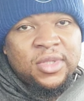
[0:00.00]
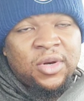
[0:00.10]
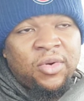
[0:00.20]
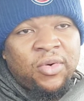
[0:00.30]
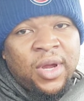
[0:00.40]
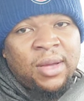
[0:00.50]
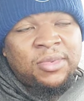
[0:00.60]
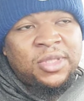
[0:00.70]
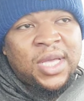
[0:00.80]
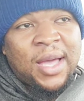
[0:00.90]
I know Graham
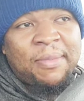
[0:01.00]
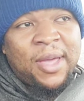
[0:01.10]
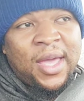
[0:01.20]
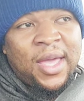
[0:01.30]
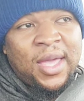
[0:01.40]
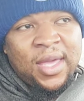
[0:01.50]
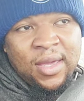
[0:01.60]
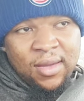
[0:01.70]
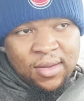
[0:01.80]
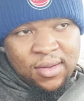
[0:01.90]
just got
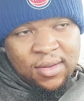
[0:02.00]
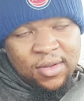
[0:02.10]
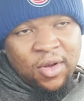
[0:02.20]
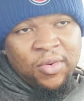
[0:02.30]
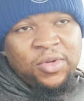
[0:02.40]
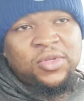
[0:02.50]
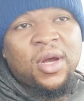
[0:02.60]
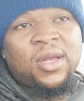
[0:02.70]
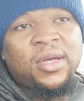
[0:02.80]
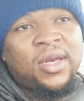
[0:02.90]
paid. So when you
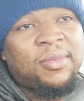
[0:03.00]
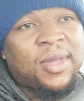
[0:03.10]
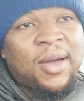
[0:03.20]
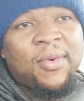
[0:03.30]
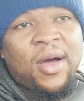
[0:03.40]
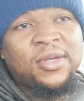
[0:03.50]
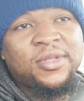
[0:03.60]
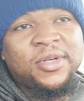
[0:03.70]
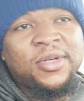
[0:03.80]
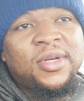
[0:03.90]
start looking up that
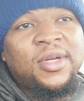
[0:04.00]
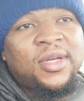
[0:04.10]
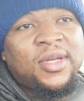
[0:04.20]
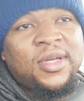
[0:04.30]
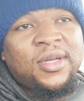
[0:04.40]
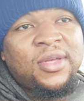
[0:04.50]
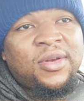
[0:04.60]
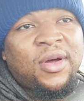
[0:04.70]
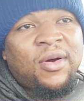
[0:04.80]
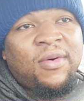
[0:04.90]
roster, you
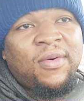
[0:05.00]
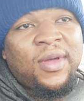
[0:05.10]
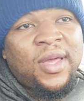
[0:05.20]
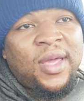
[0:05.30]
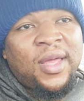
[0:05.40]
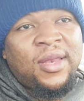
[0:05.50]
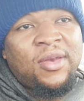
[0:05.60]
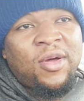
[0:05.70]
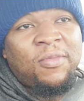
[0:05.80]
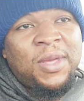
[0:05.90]
know, and
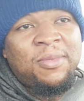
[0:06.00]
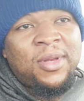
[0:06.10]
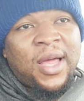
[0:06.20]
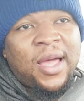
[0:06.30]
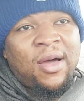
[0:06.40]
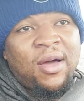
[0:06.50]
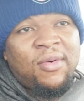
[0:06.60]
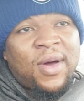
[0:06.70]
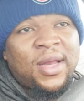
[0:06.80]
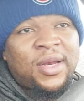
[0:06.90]
you know, people like, oh,
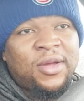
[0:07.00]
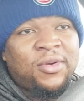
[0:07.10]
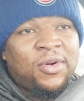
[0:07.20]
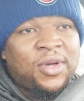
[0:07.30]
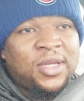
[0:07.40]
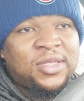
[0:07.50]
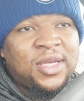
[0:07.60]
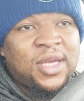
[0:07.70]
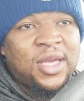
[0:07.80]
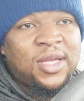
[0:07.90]
why didn't go get
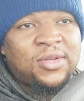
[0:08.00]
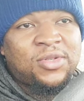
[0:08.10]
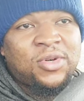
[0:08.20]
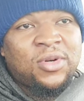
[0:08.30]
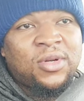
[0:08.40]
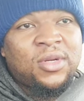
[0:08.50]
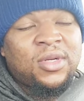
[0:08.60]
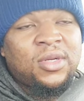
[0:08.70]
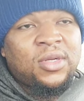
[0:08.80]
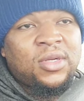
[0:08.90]
Tee Higgins or,
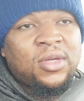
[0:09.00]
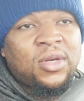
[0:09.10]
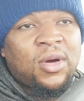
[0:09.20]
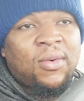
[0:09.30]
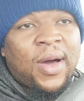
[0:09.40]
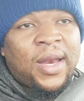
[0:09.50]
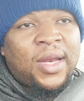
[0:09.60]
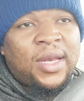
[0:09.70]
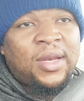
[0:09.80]
you know, why they